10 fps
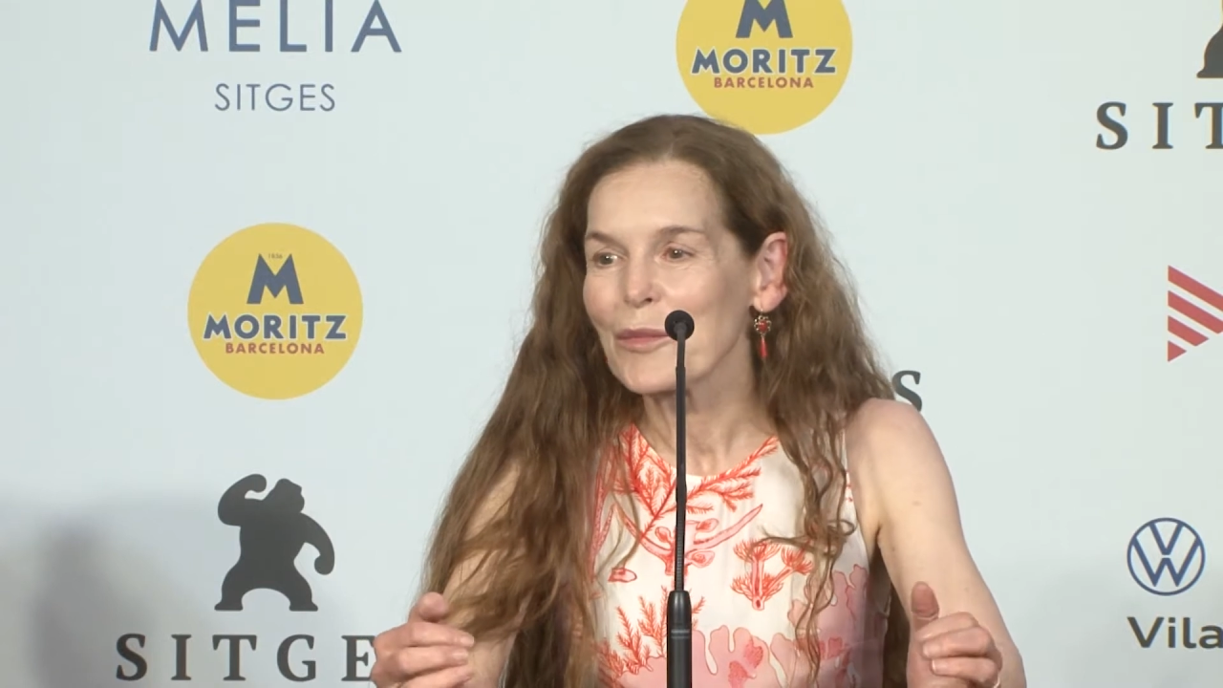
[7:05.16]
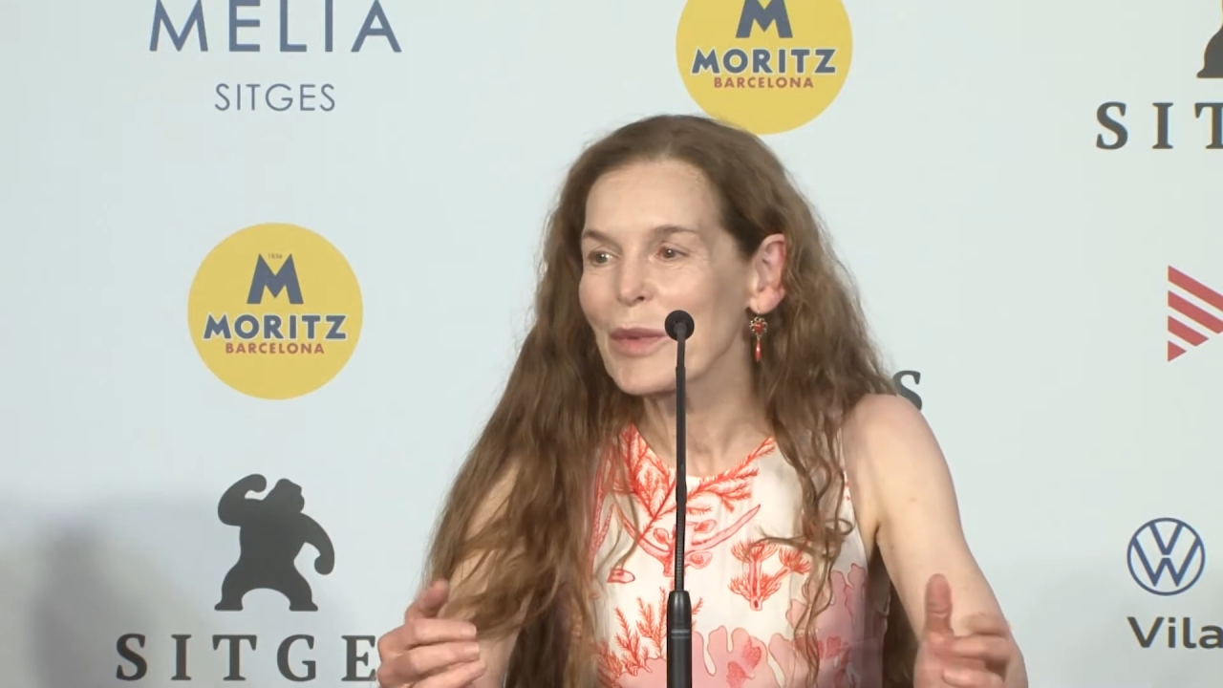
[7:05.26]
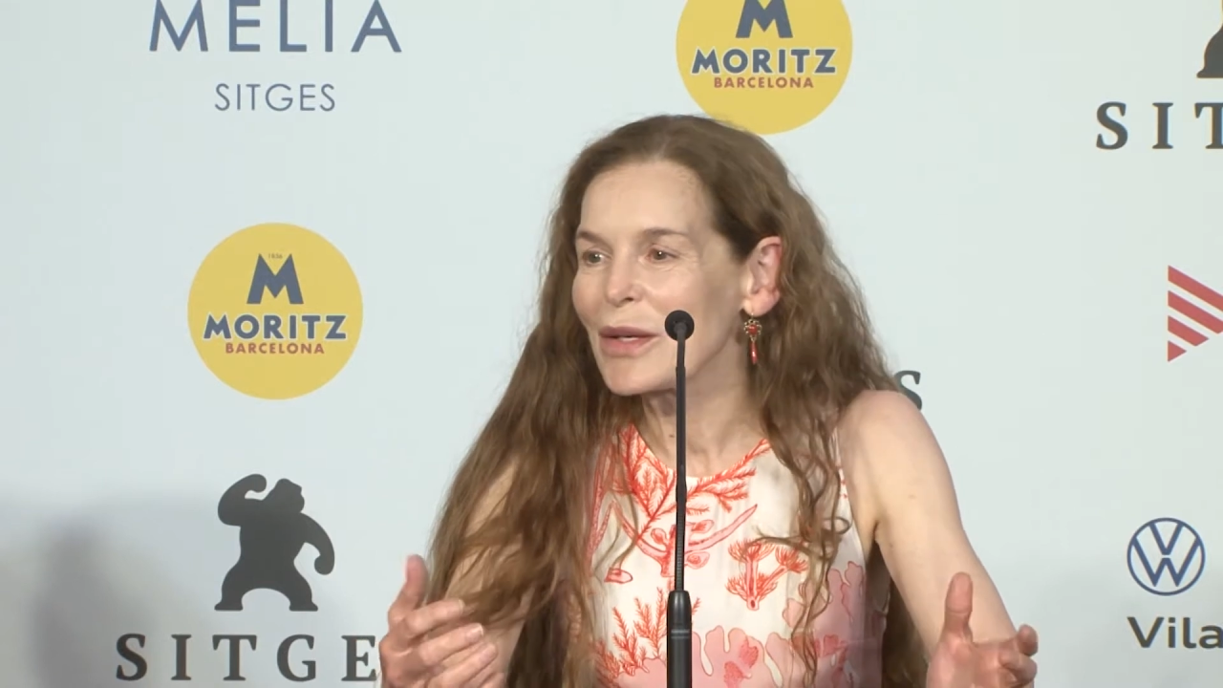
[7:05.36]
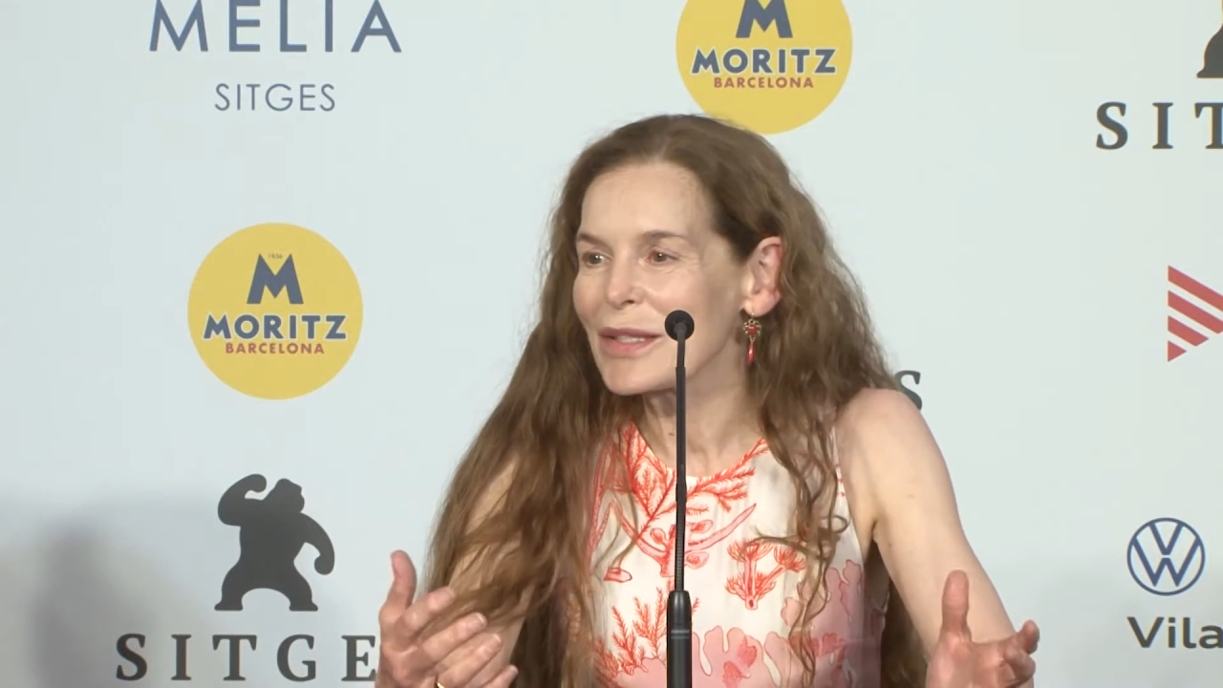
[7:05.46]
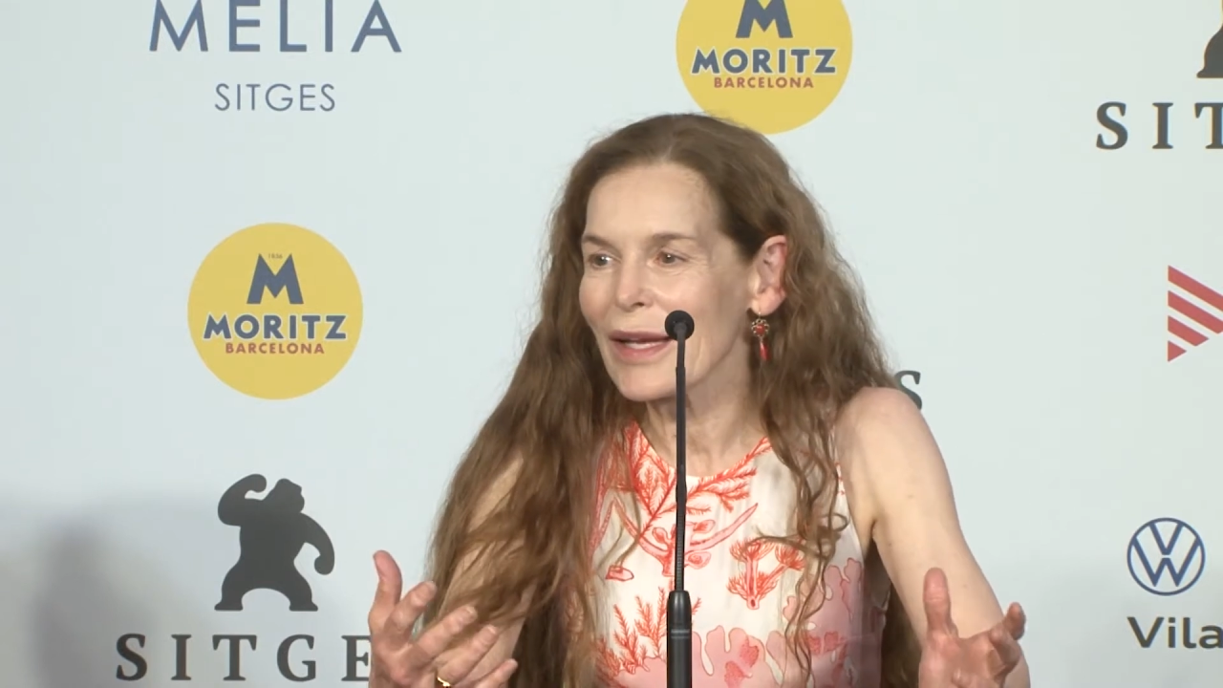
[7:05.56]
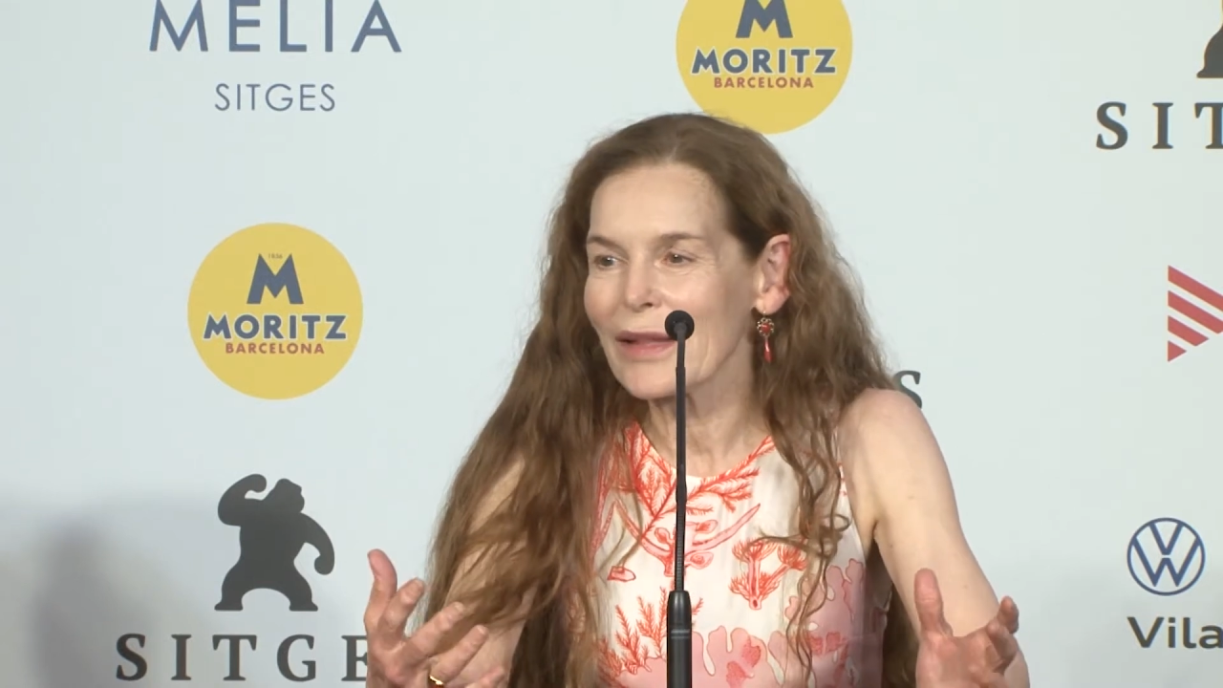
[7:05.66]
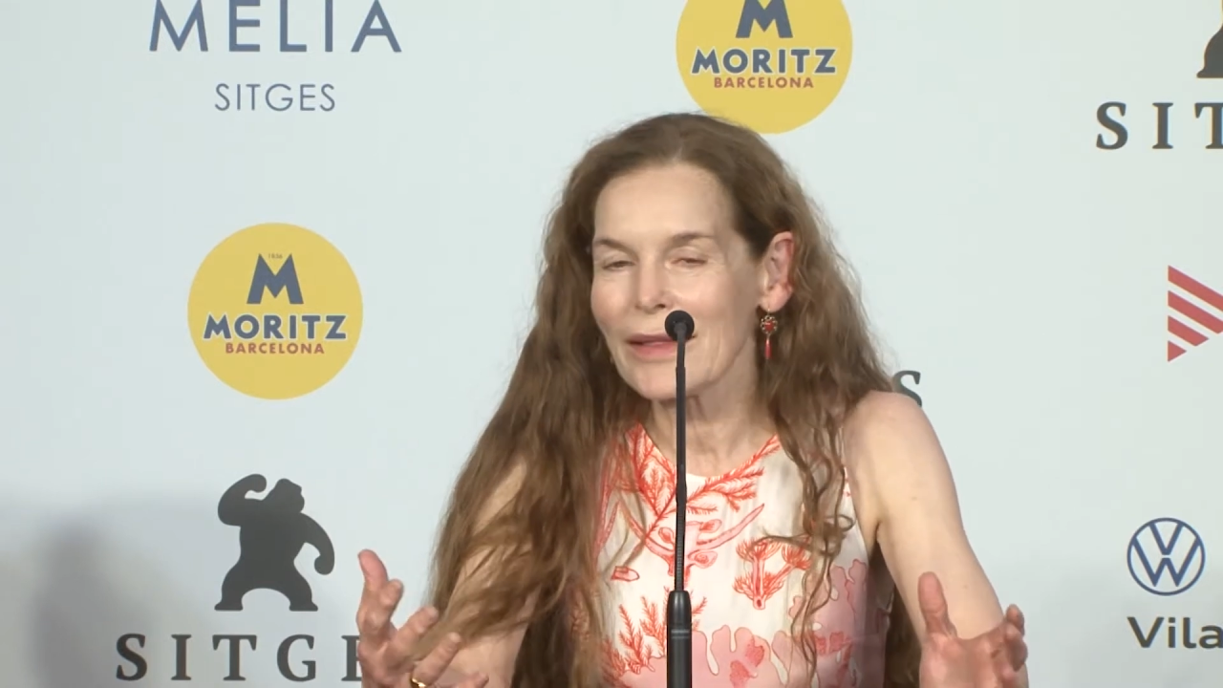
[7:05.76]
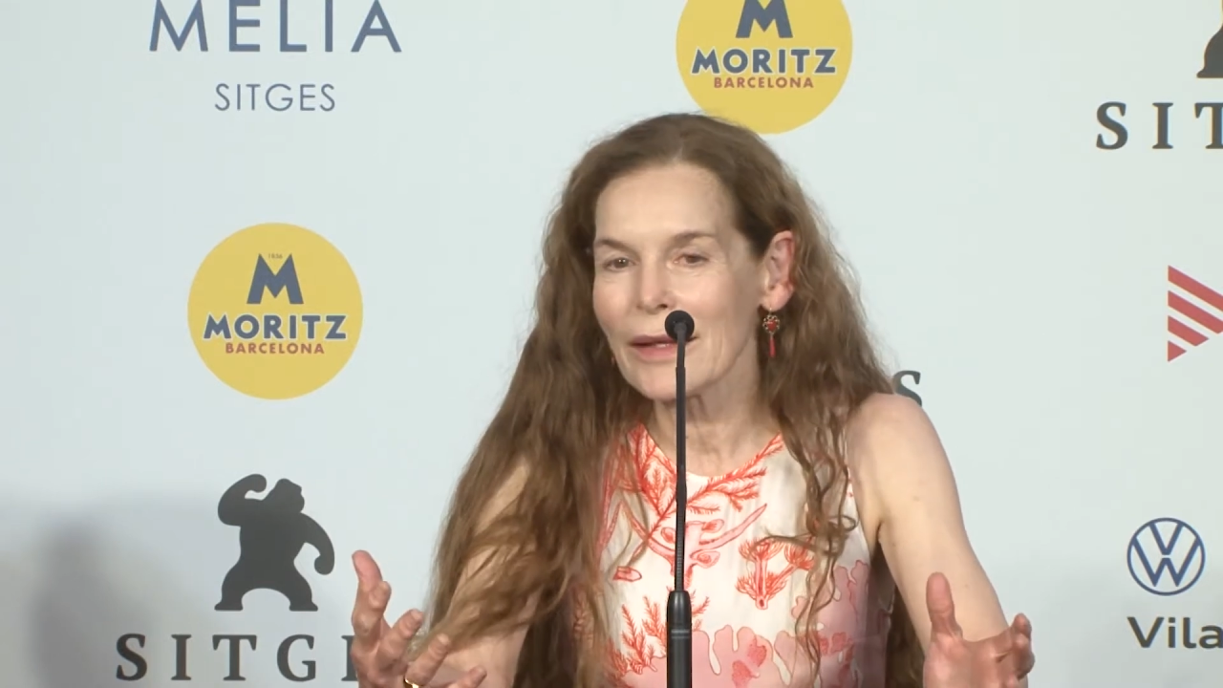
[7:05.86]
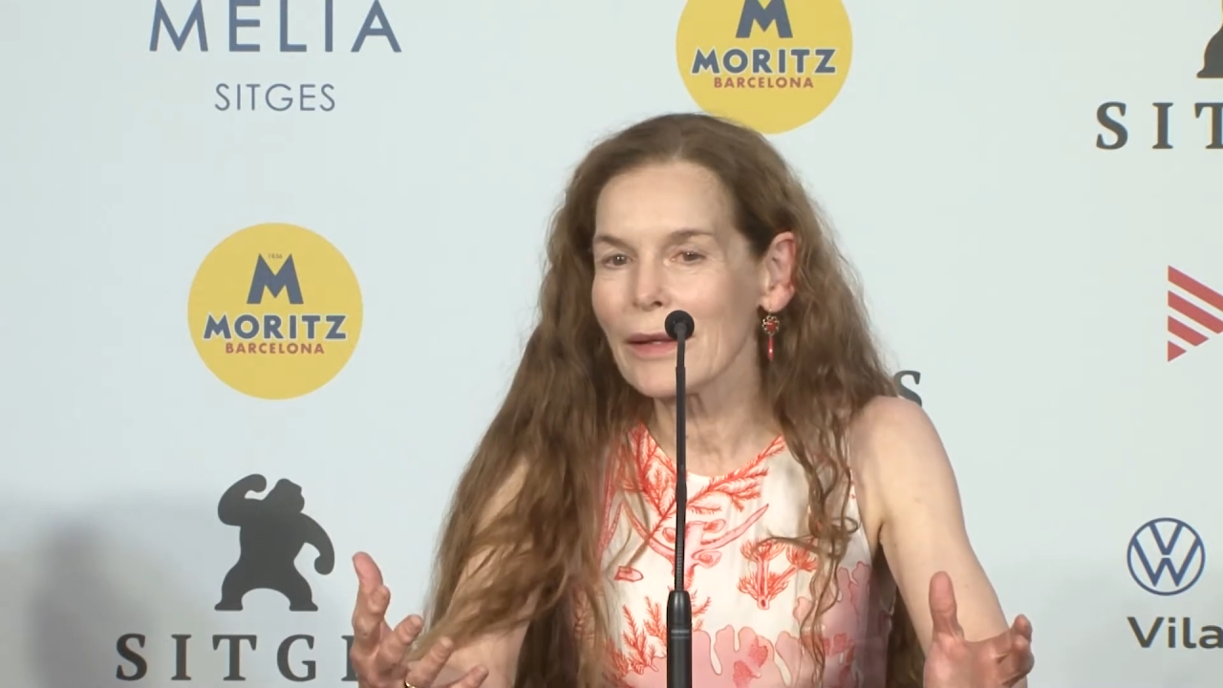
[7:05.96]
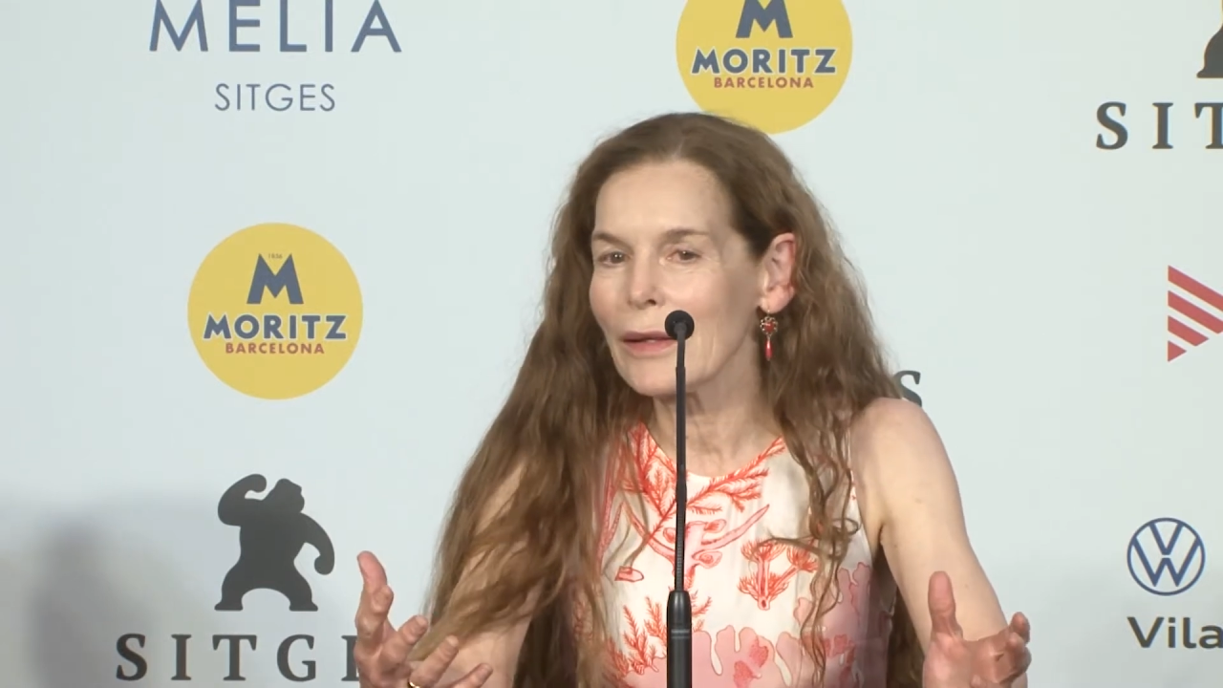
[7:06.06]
because I think